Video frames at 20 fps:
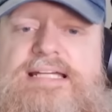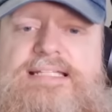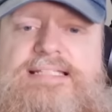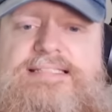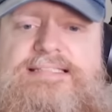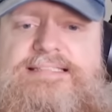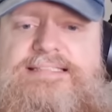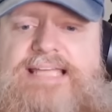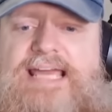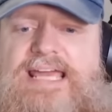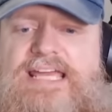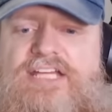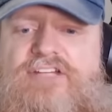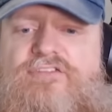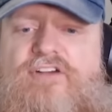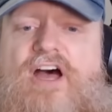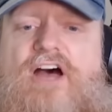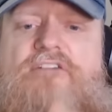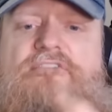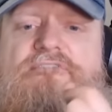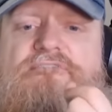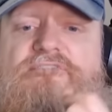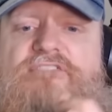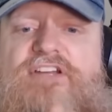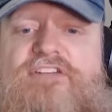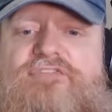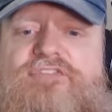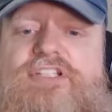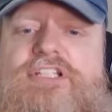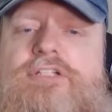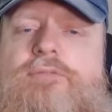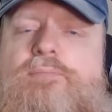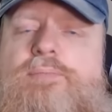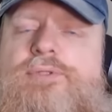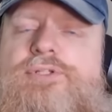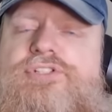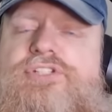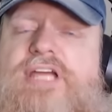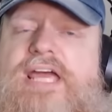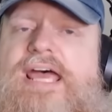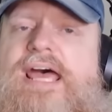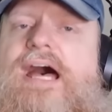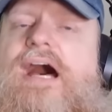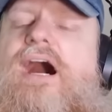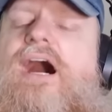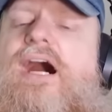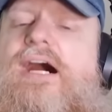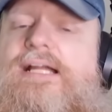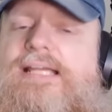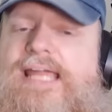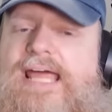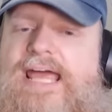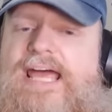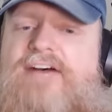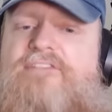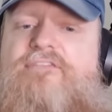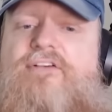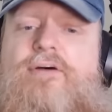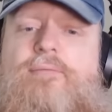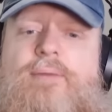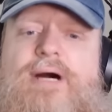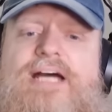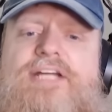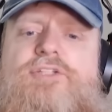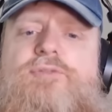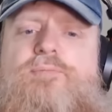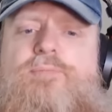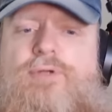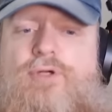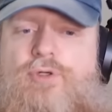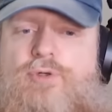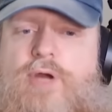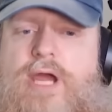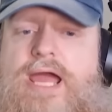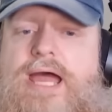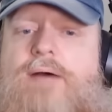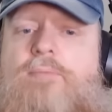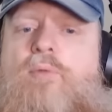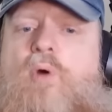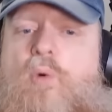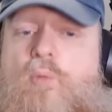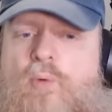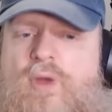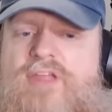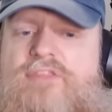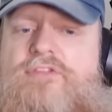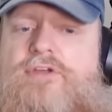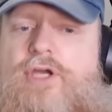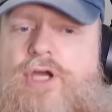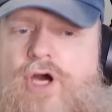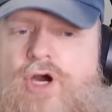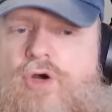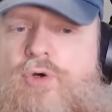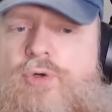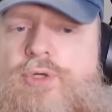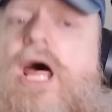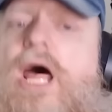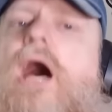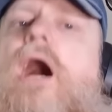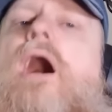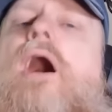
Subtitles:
Save 15% on FMI's program with code